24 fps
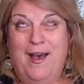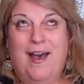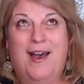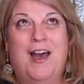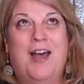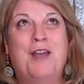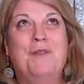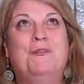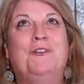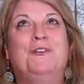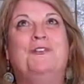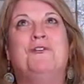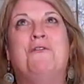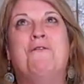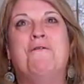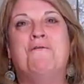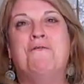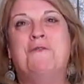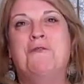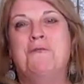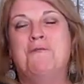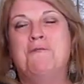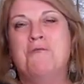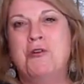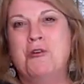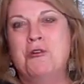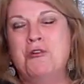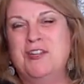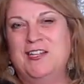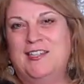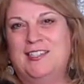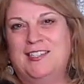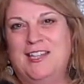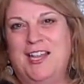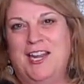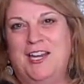I was over the moon
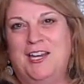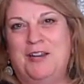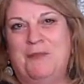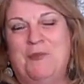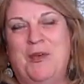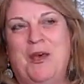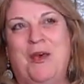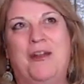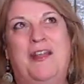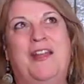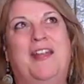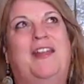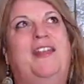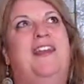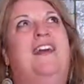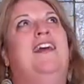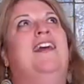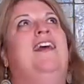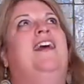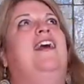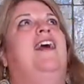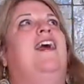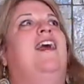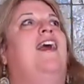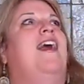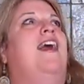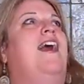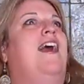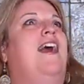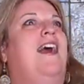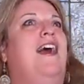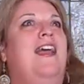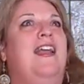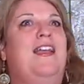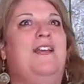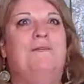excited about it.
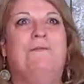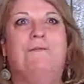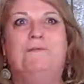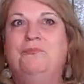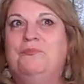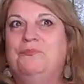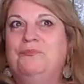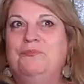I